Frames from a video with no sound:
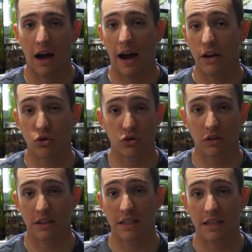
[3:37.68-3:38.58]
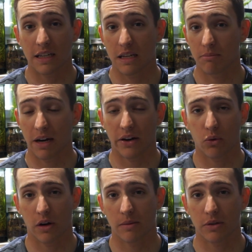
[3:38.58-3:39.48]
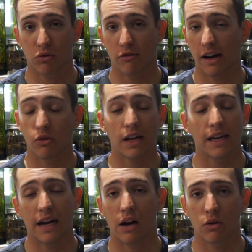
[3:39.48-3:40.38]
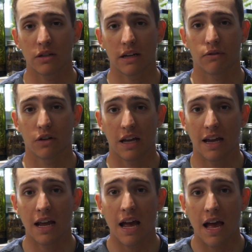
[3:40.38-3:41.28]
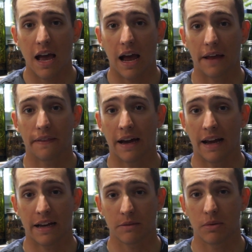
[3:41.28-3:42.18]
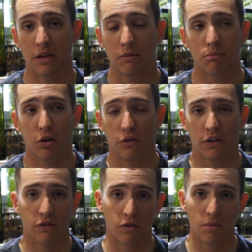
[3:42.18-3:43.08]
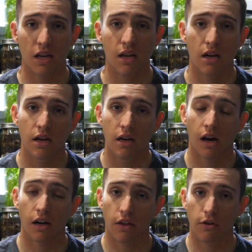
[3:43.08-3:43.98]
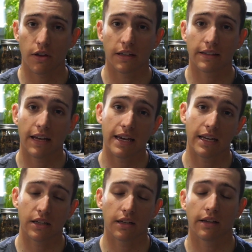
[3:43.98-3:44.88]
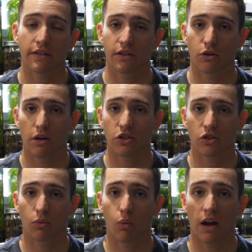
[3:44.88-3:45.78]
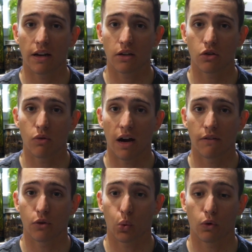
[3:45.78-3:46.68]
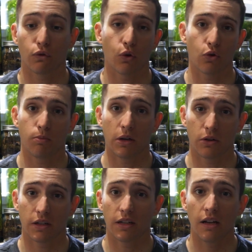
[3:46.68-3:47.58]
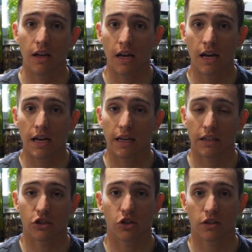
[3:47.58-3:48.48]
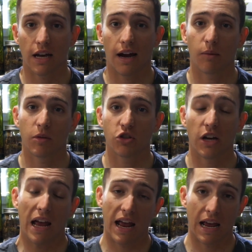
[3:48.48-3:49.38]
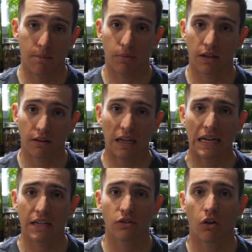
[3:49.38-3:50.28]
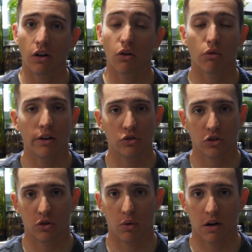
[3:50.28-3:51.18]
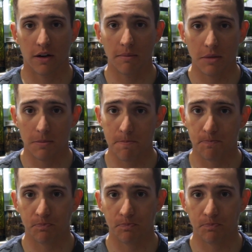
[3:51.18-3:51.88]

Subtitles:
I usually keep my aquariums around 8 hours every day, and that has been perfect for me. Another thing to take into consideration when you have your photo period is just how much ambient light is on around your aquariums.